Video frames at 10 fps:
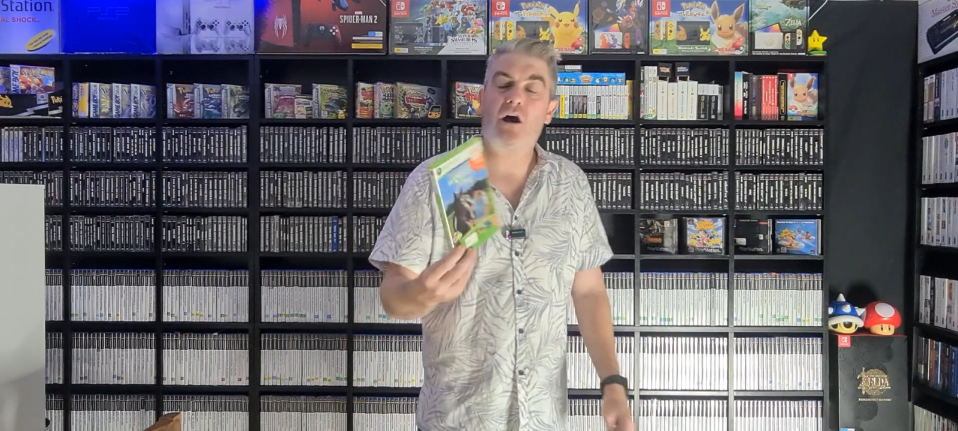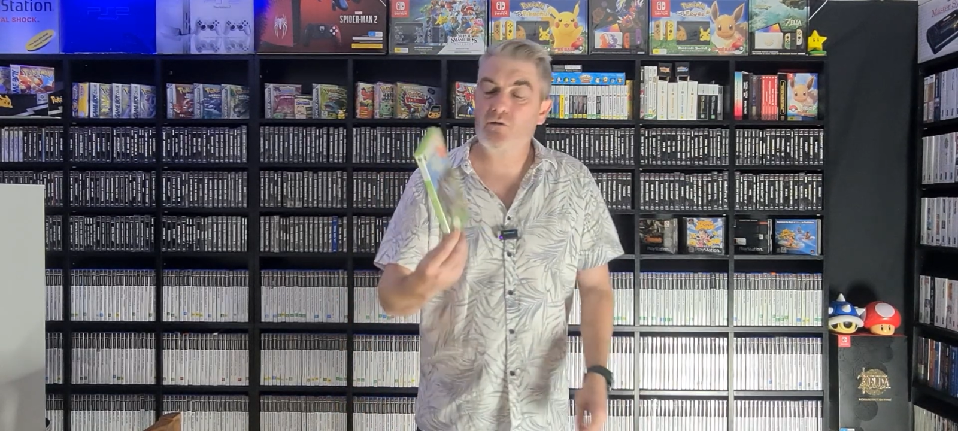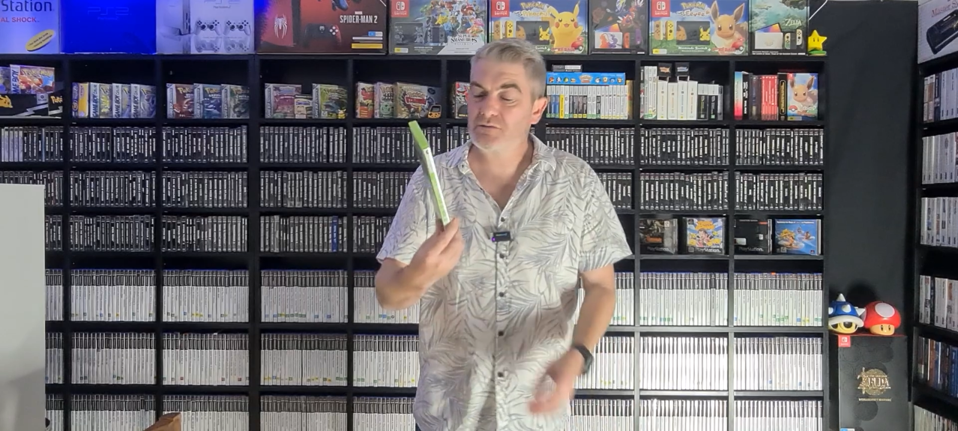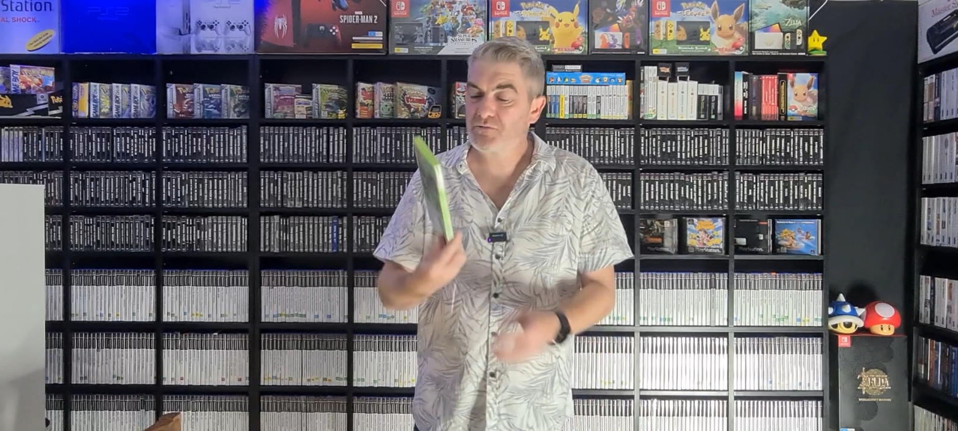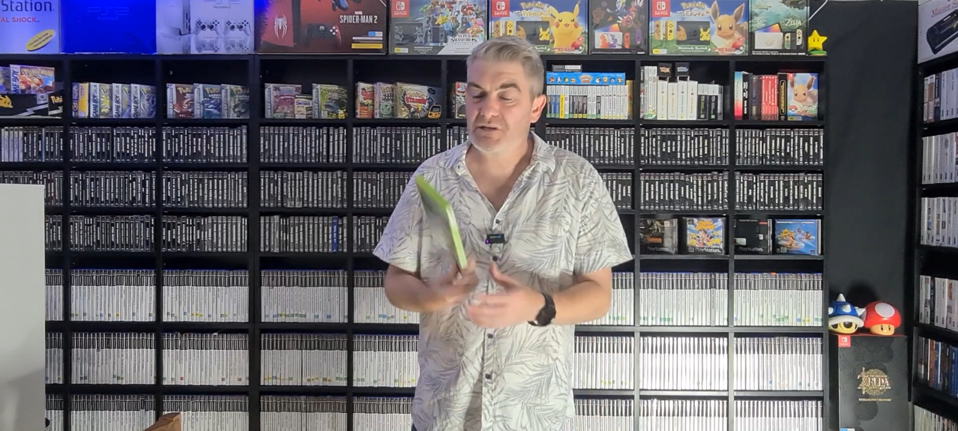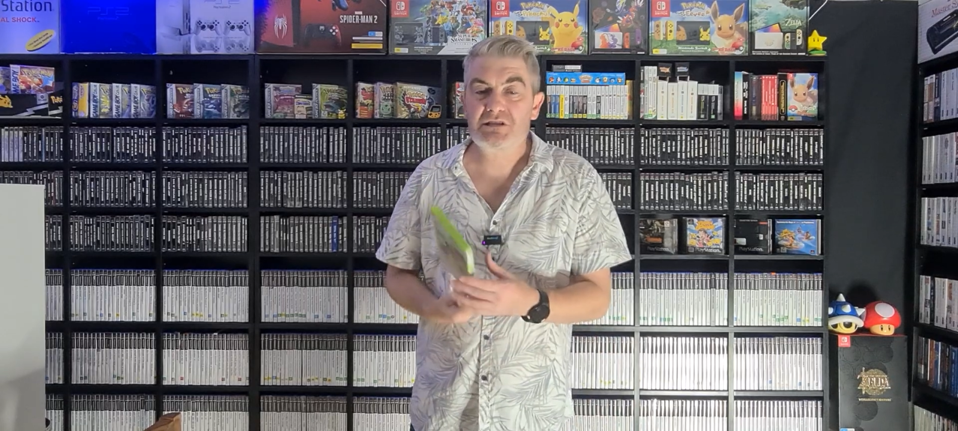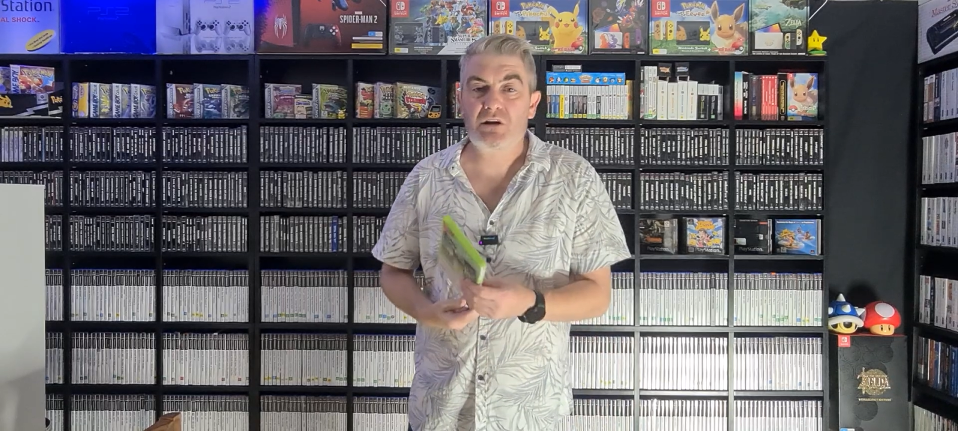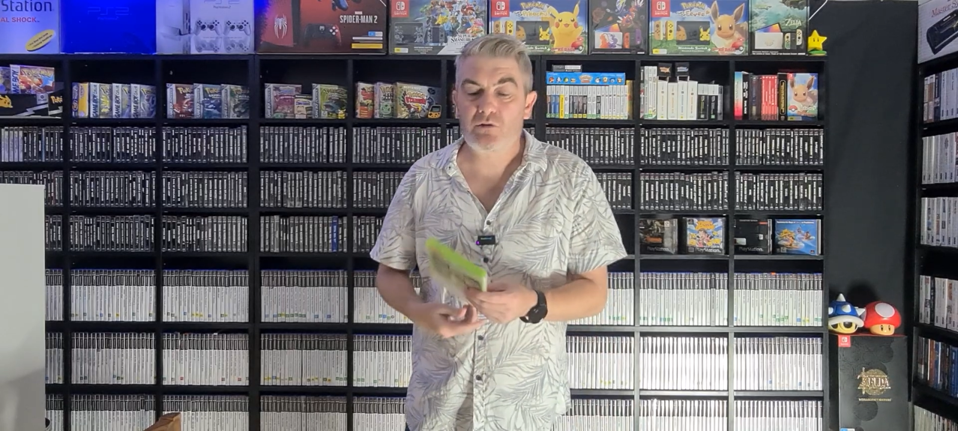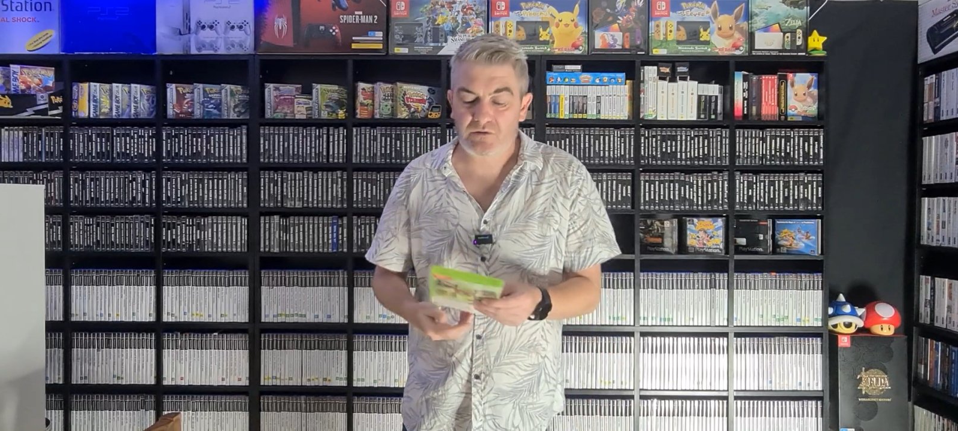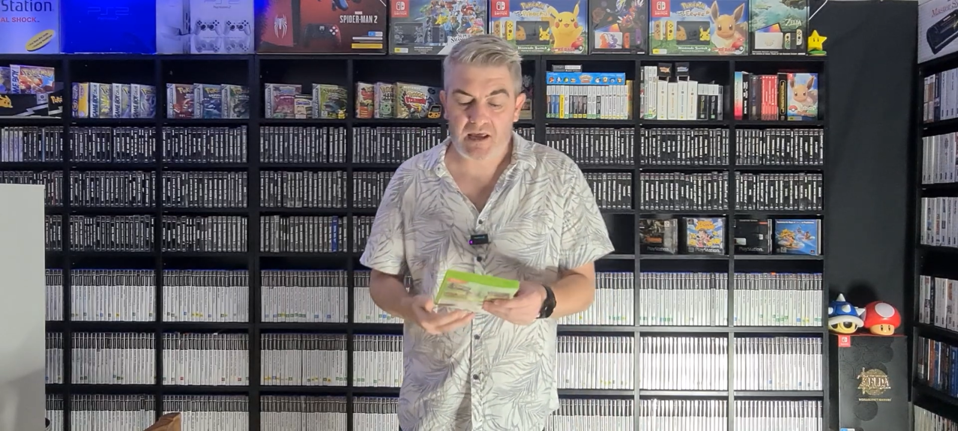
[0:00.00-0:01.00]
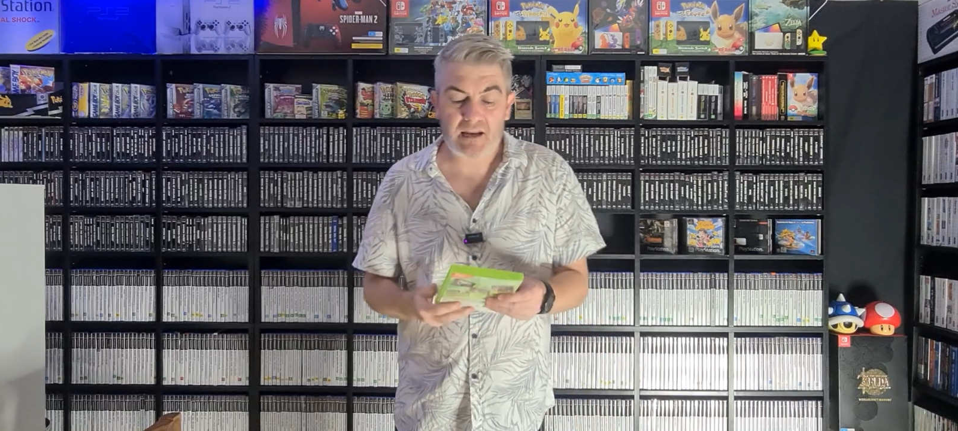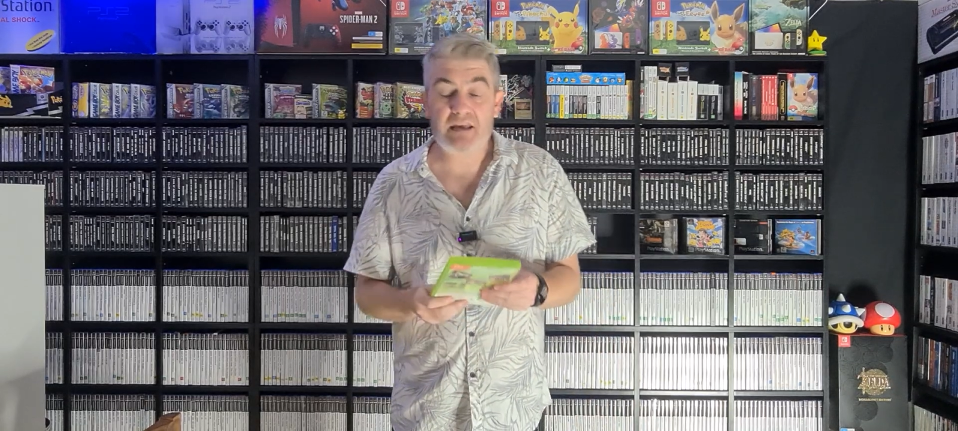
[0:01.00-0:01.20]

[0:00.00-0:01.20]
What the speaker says: I was pretty stoked with that.